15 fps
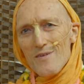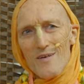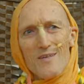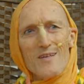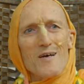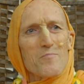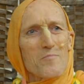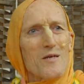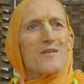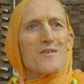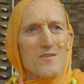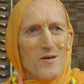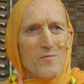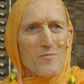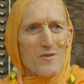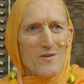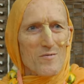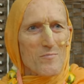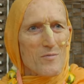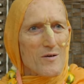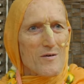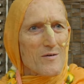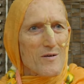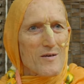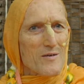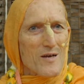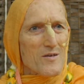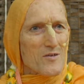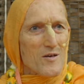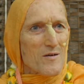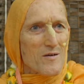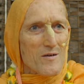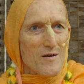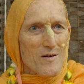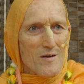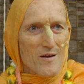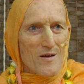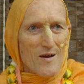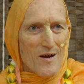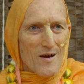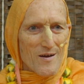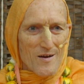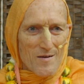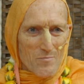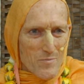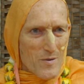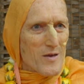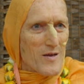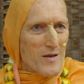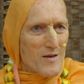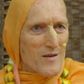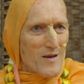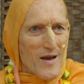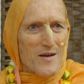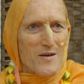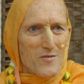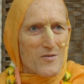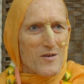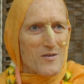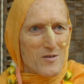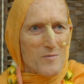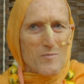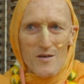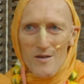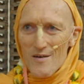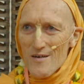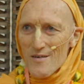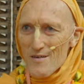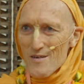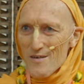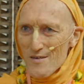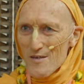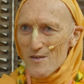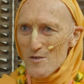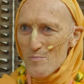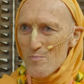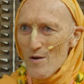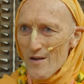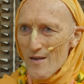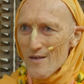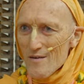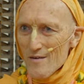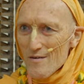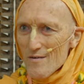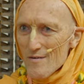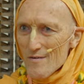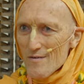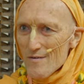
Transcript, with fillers: And that means something. But it doesn't mean anything to me unless it's explained